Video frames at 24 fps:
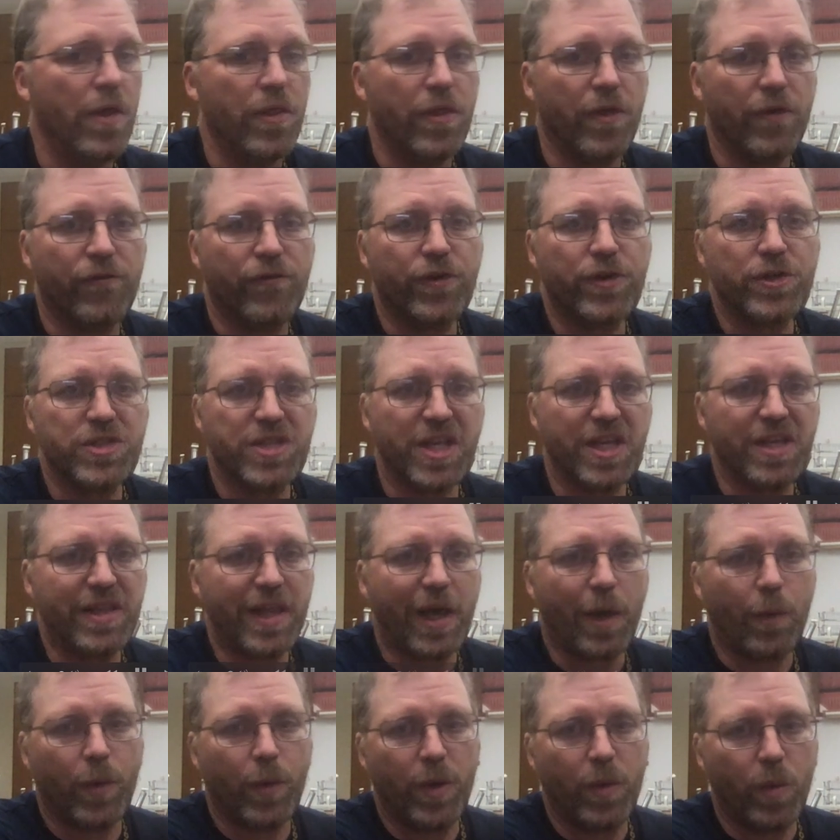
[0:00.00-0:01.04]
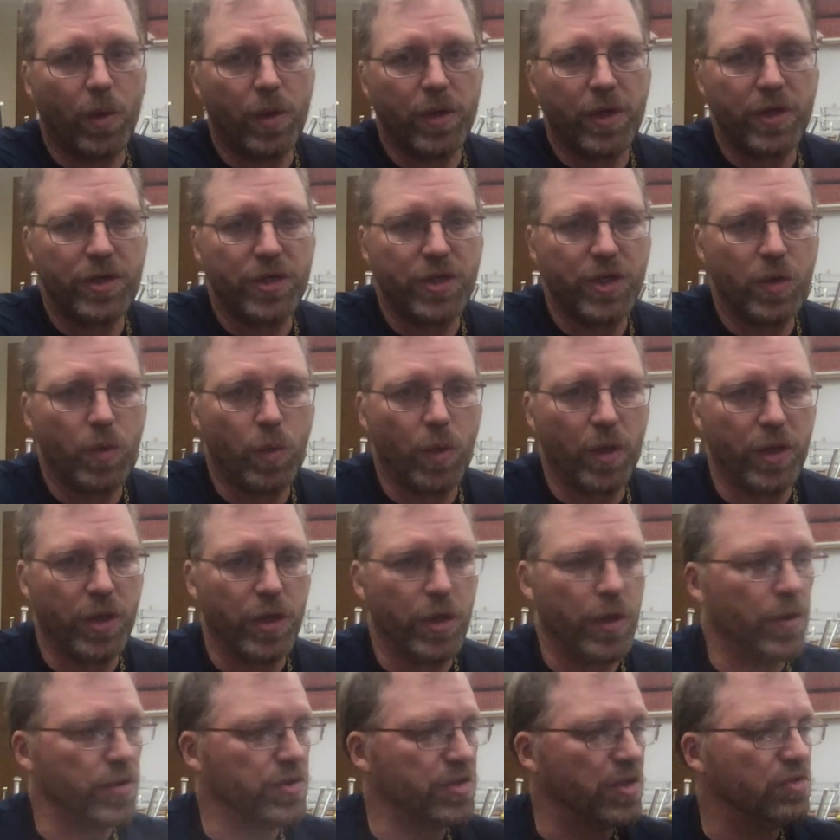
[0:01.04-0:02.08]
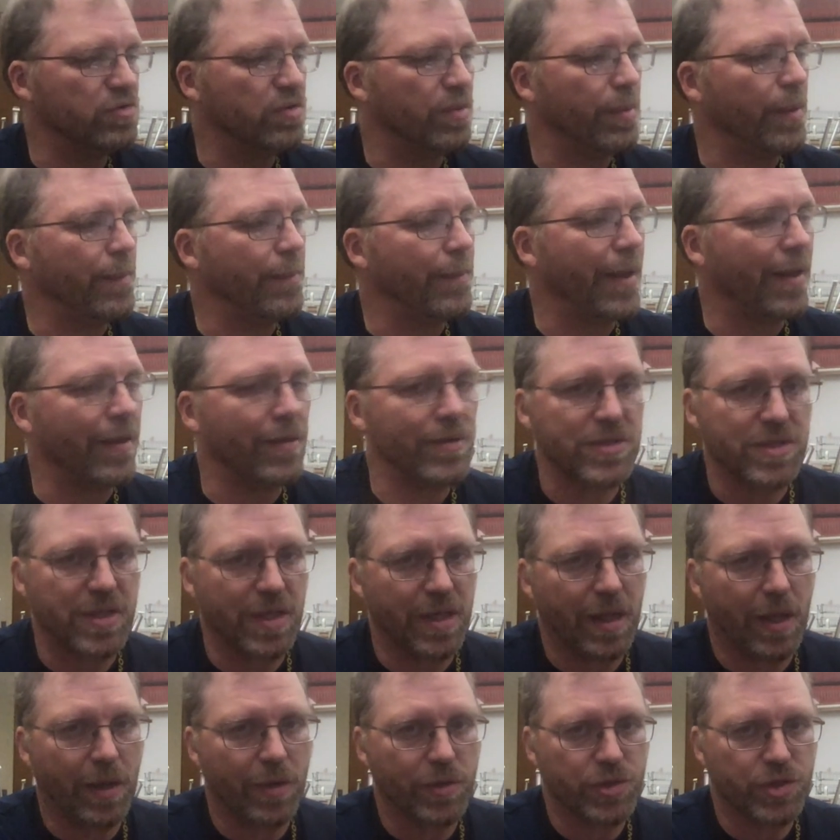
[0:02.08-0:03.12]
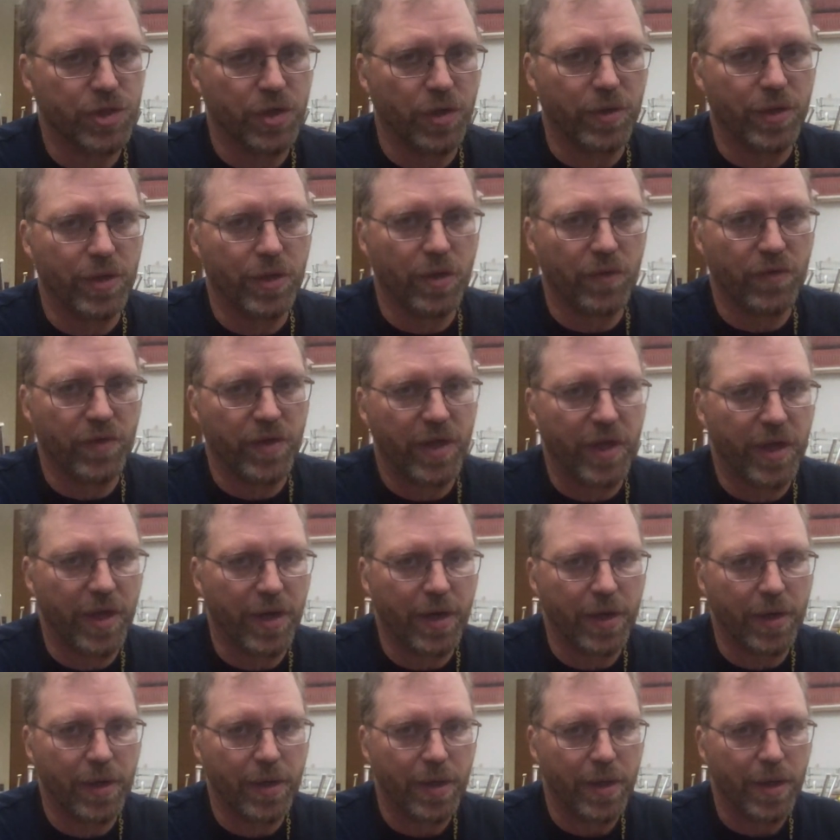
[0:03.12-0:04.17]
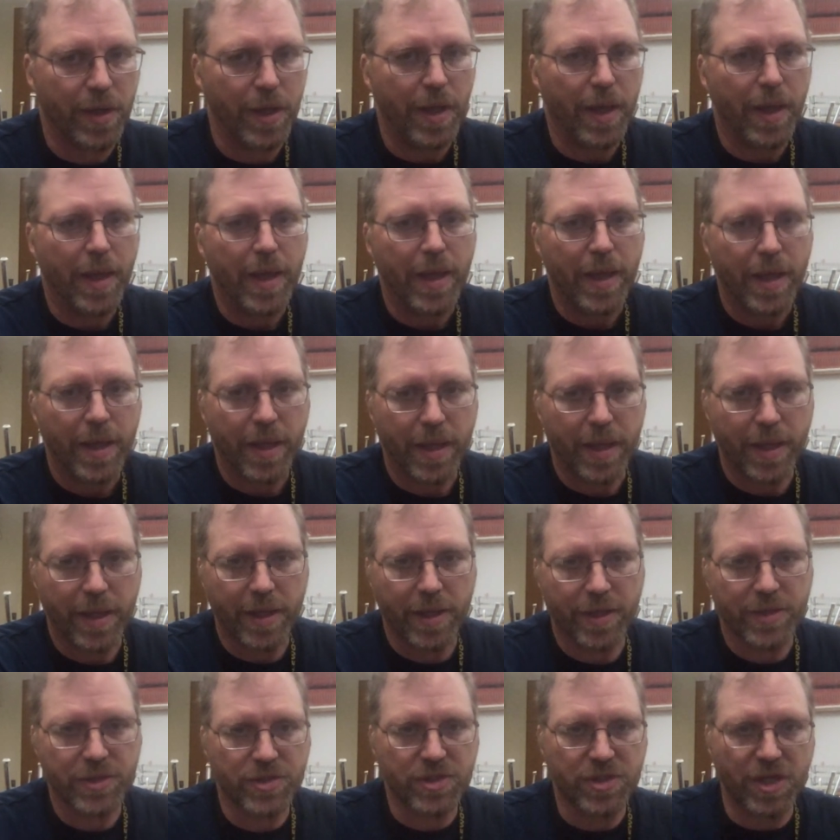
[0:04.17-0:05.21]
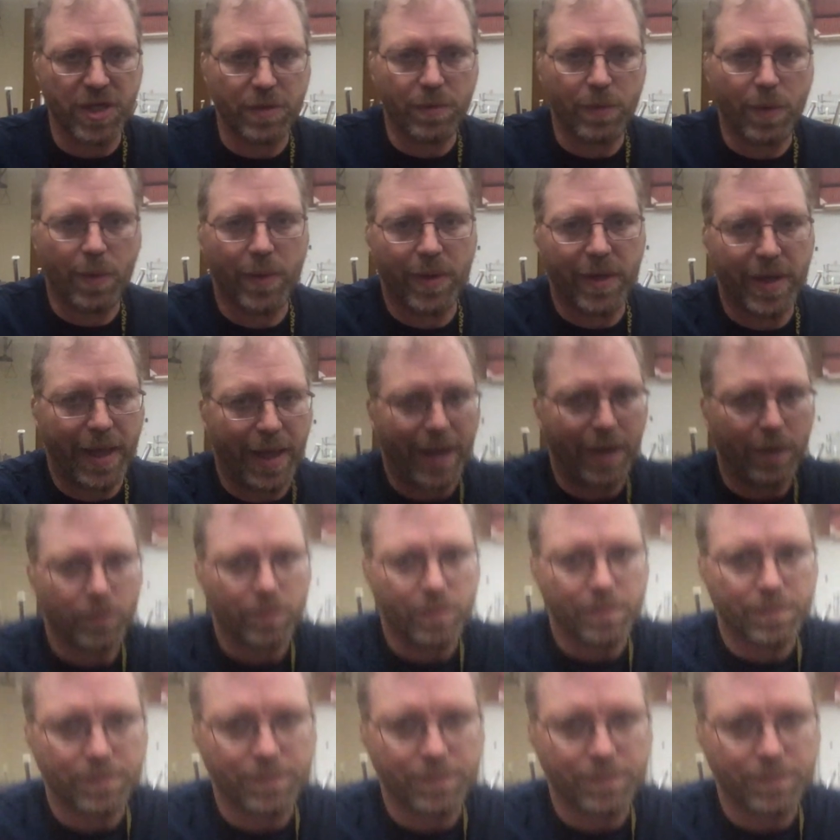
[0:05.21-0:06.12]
The first thing that we want to do when using triple beam balance, and I'll show you over here, is zero it out.